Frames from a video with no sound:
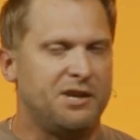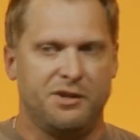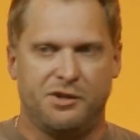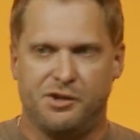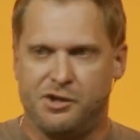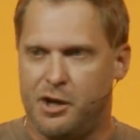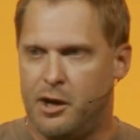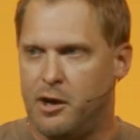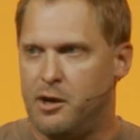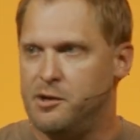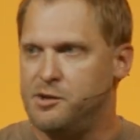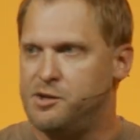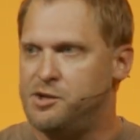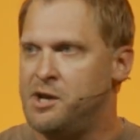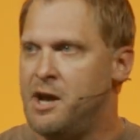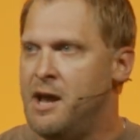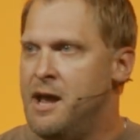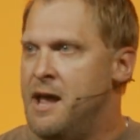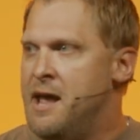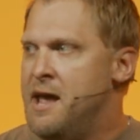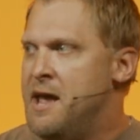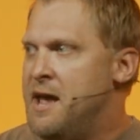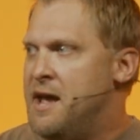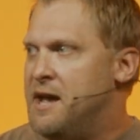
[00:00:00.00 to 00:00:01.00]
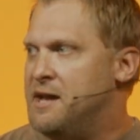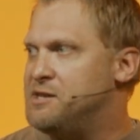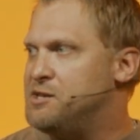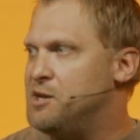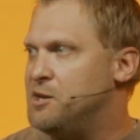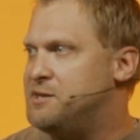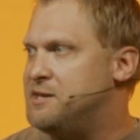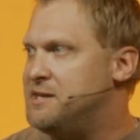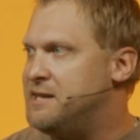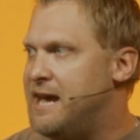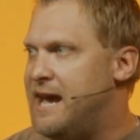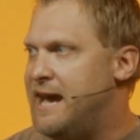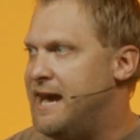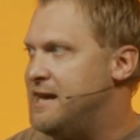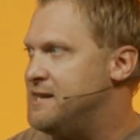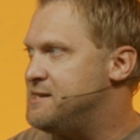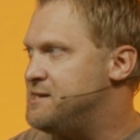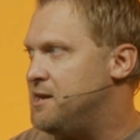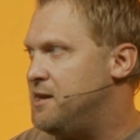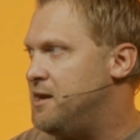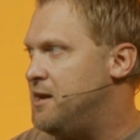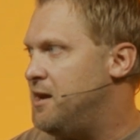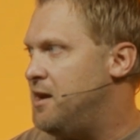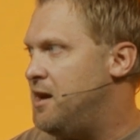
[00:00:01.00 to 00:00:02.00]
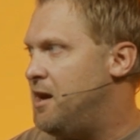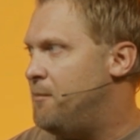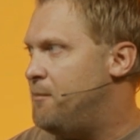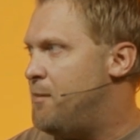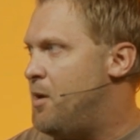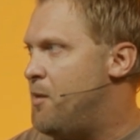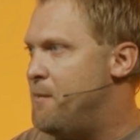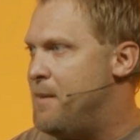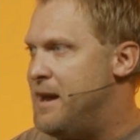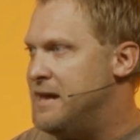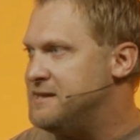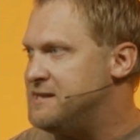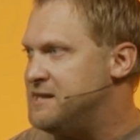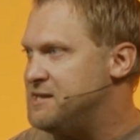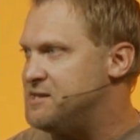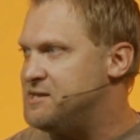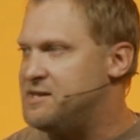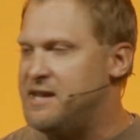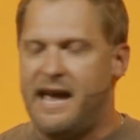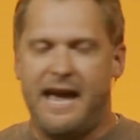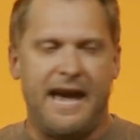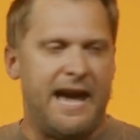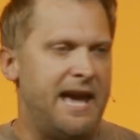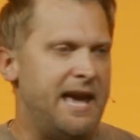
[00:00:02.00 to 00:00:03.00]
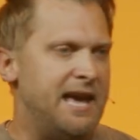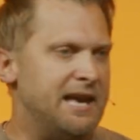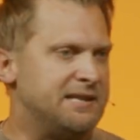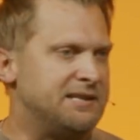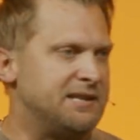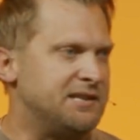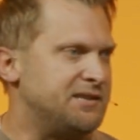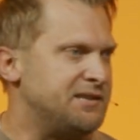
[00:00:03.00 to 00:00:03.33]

a church. And so today is a, a, momentous day. It's a